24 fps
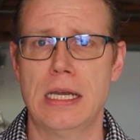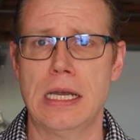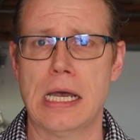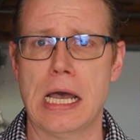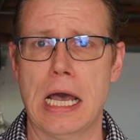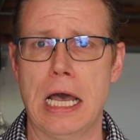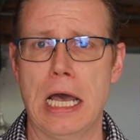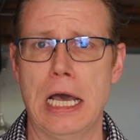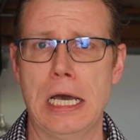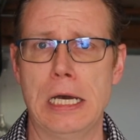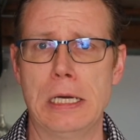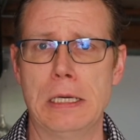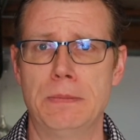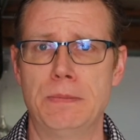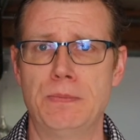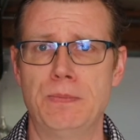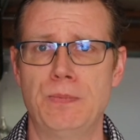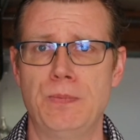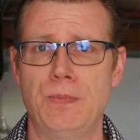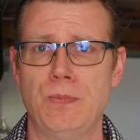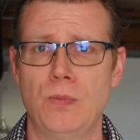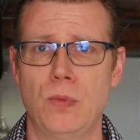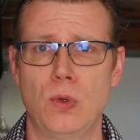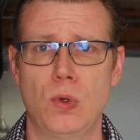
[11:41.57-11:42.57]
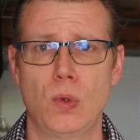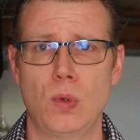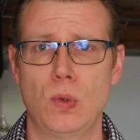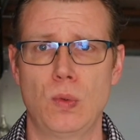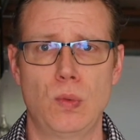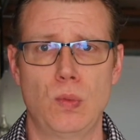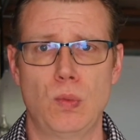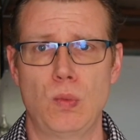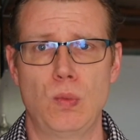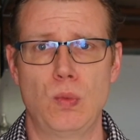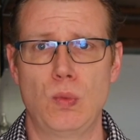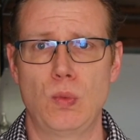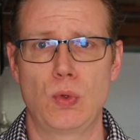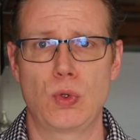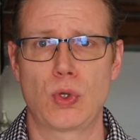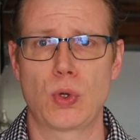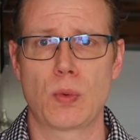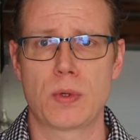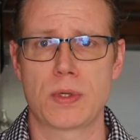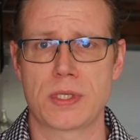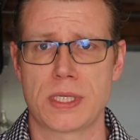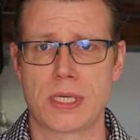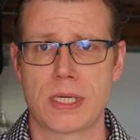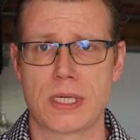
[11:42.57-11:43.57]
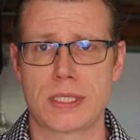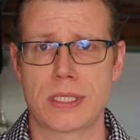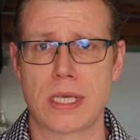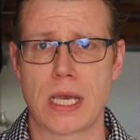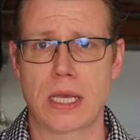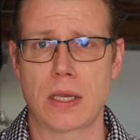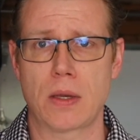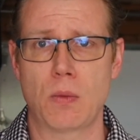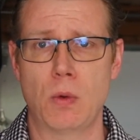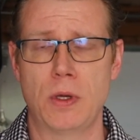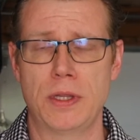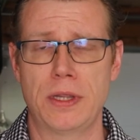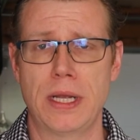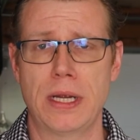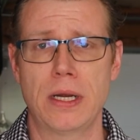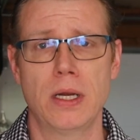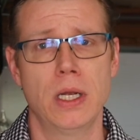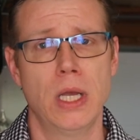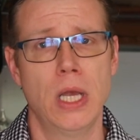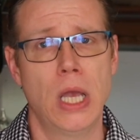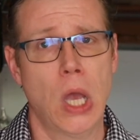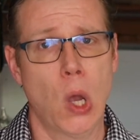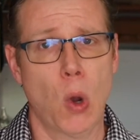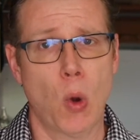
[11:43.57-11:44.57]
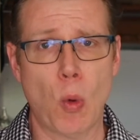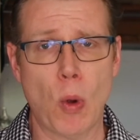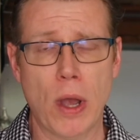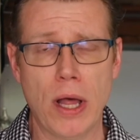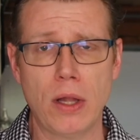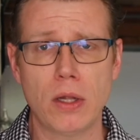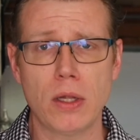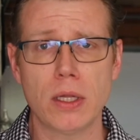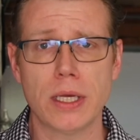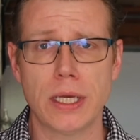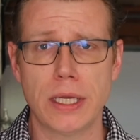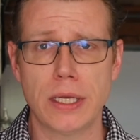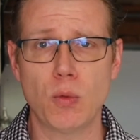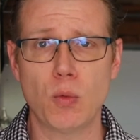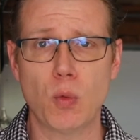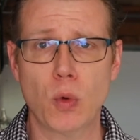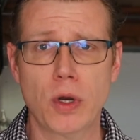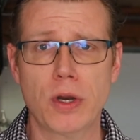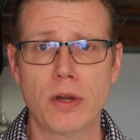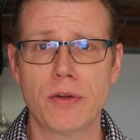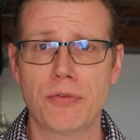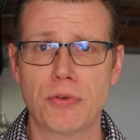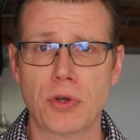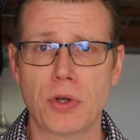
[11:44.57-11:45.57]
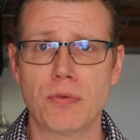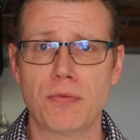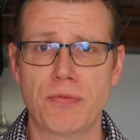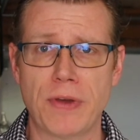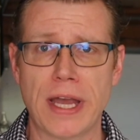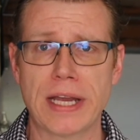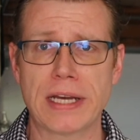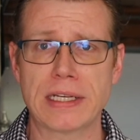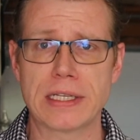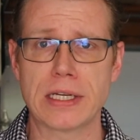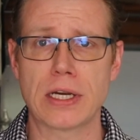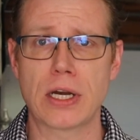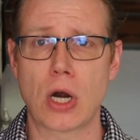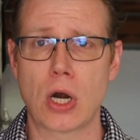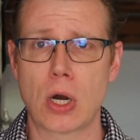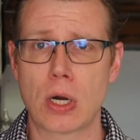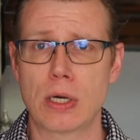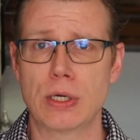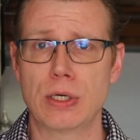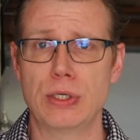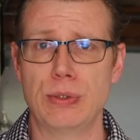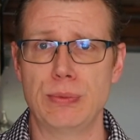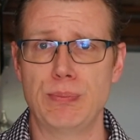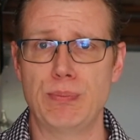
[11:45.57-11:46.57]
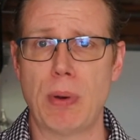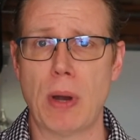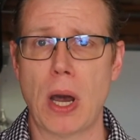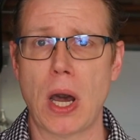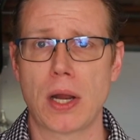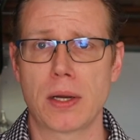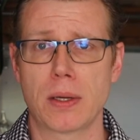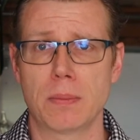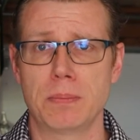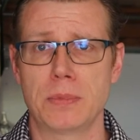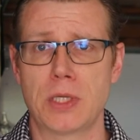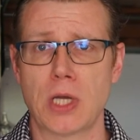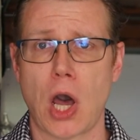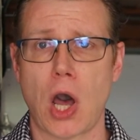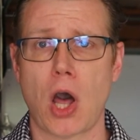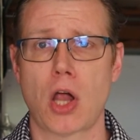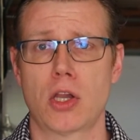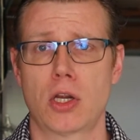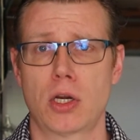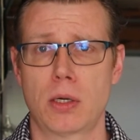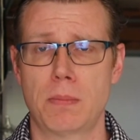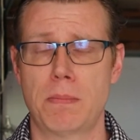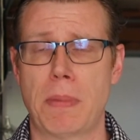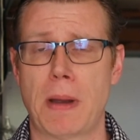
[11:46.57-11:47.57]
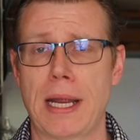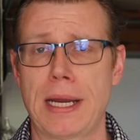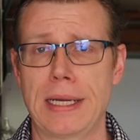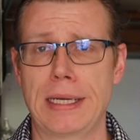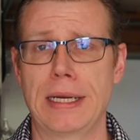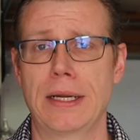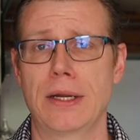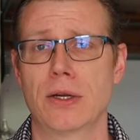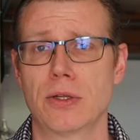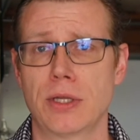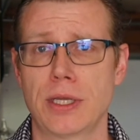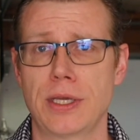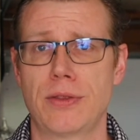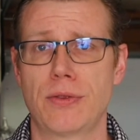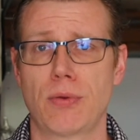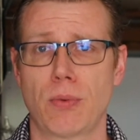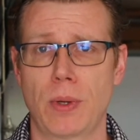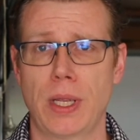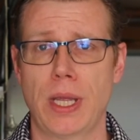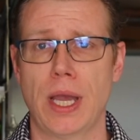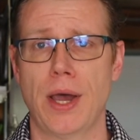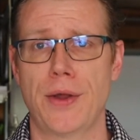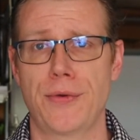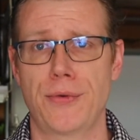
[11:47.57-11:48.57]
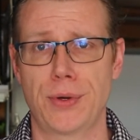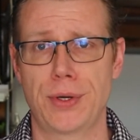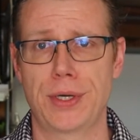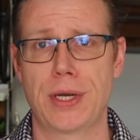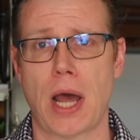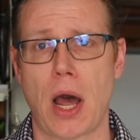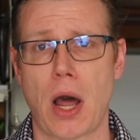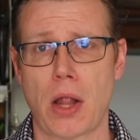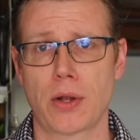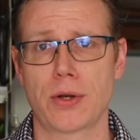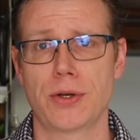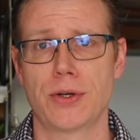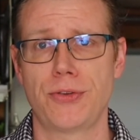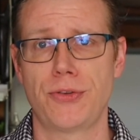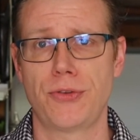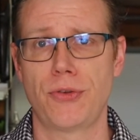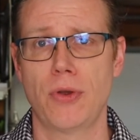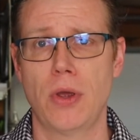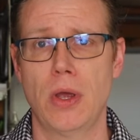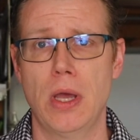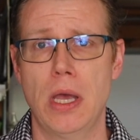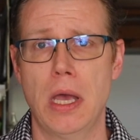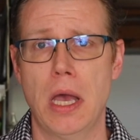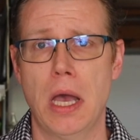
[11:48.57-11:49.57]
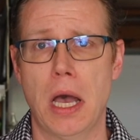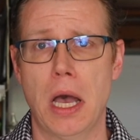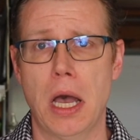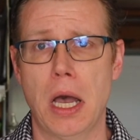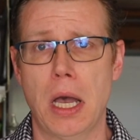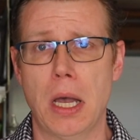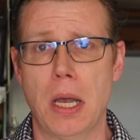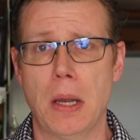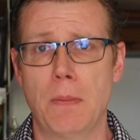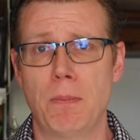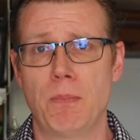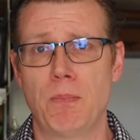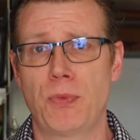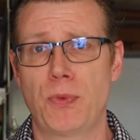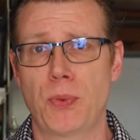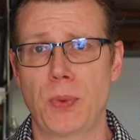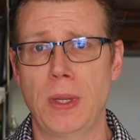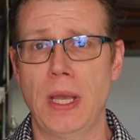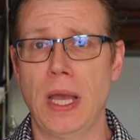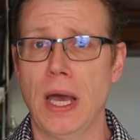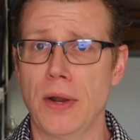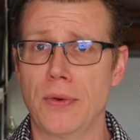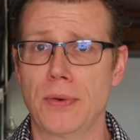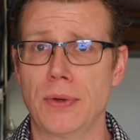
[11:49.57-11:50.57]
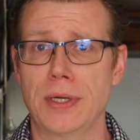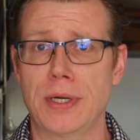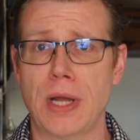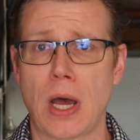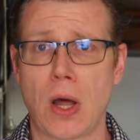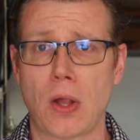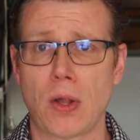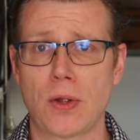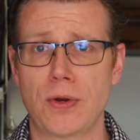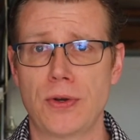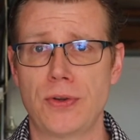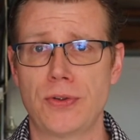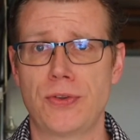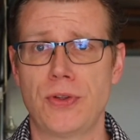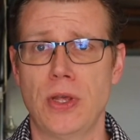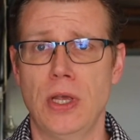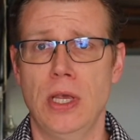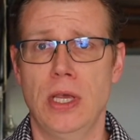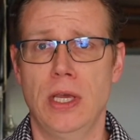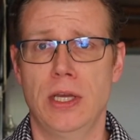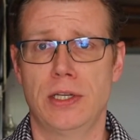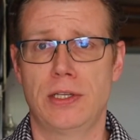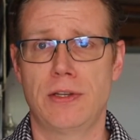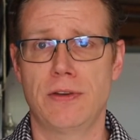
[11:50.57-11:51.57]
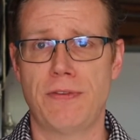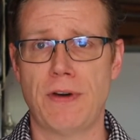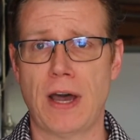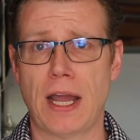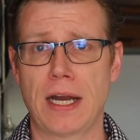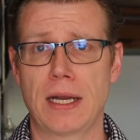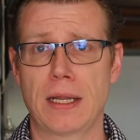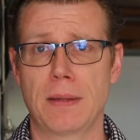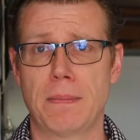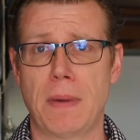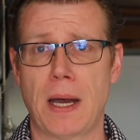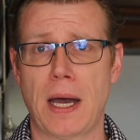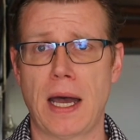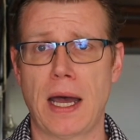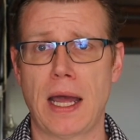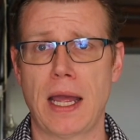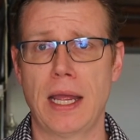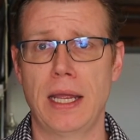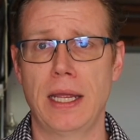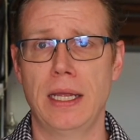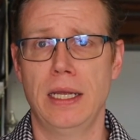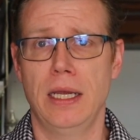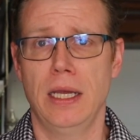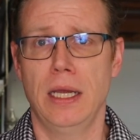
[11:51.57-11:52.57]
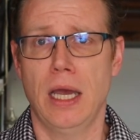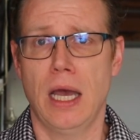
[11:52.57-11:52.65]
there wasn't a second one there? Well, it would have affected our bottom dollar by nearly $300. $300 divided by